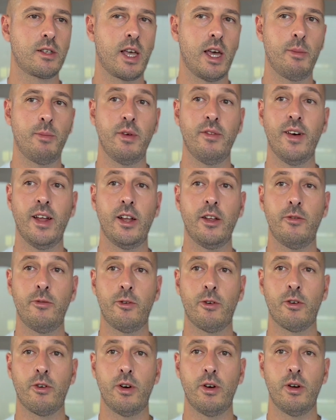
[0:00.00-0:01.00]
can be valid
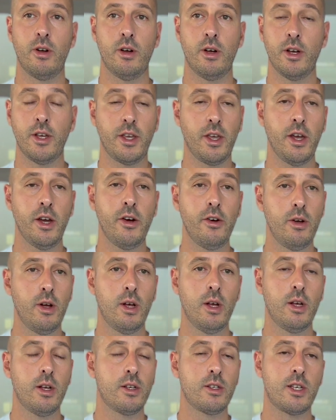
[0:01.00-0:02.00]
for a year.
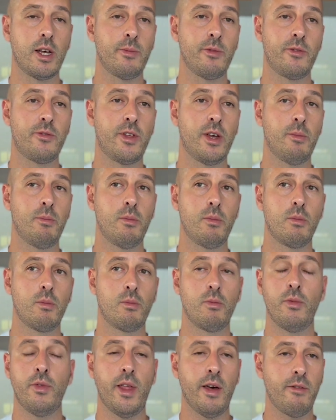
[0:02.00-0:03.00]
Some of them
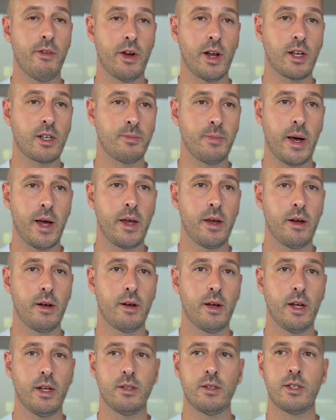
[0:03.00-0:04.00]
never
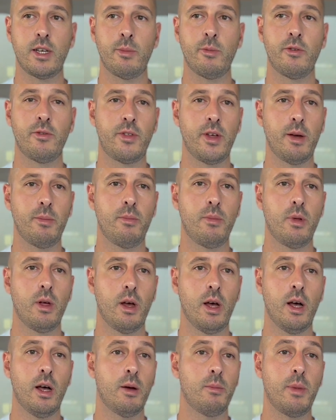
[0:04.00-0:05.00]
expire, and some of them
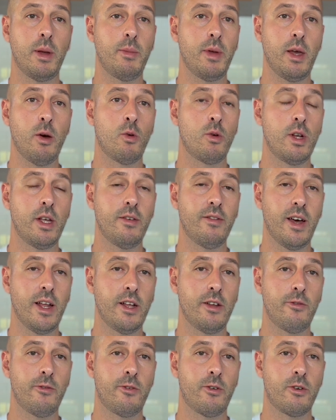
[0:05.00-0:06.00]
are maybe only
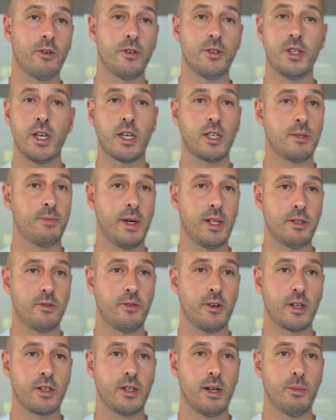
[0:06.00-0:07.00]
valid for 6 months,
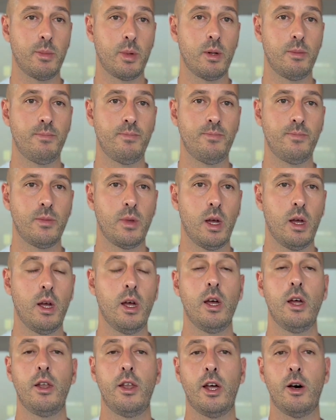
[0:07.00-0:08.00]
for example.
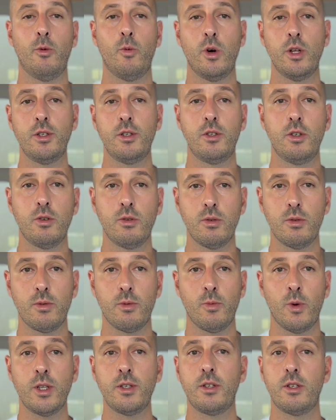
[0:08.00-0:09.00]
Now, once
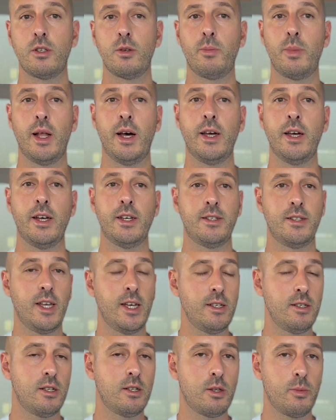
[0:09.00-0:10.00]
the supplier has
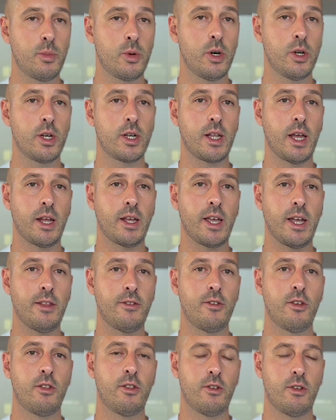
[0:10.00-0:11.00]
tested the product and
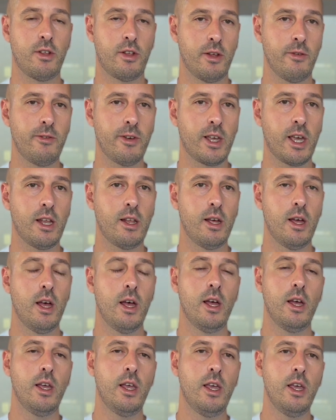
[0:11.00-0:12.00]
gets the certificate,
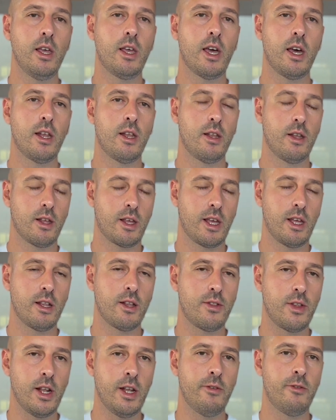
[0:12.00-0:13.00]
he can
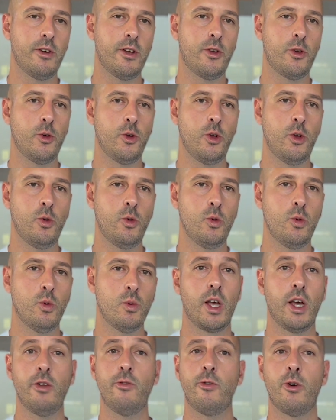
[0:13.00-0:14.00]
deliver it to you
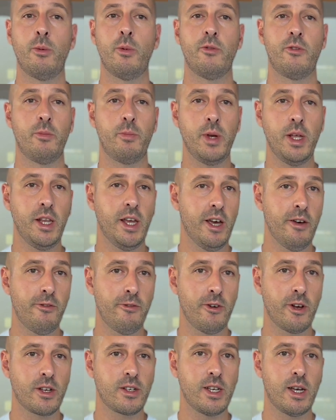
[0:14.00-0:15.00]
in form of a PDF,
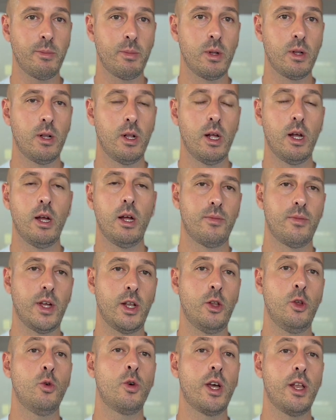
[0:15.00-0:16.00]
for example,
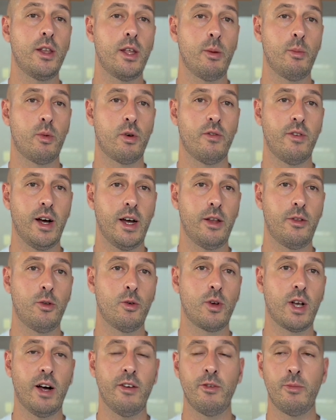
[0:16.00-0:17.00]
that you can then provide to
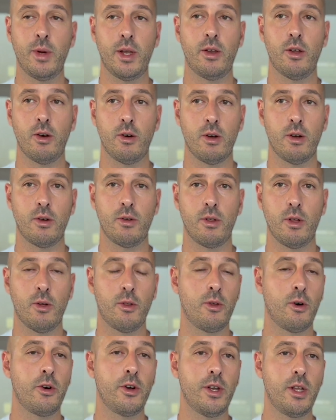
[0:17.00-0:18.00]
government
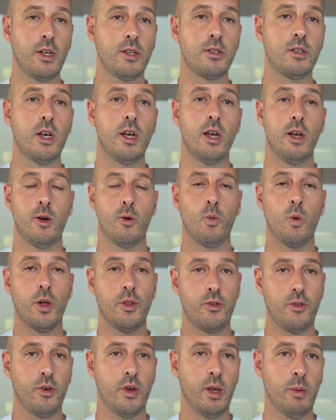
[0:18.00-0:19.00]
authorities
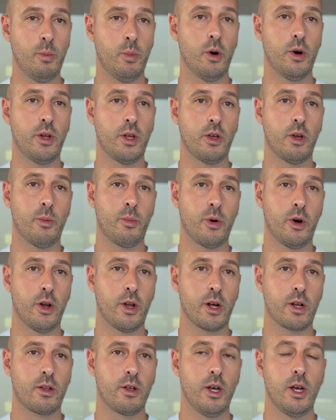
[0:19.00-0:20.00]
once you're importing your
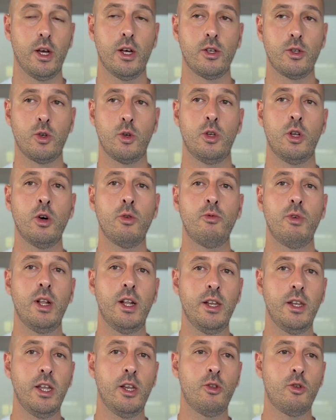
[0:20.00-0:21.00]
product. So you don't
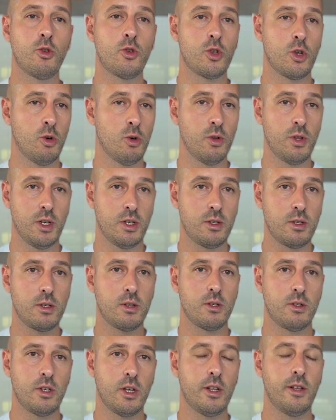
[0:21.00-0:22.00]
really need to show this
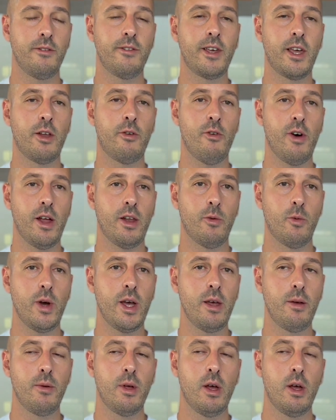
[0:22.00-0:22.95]
certificate right away,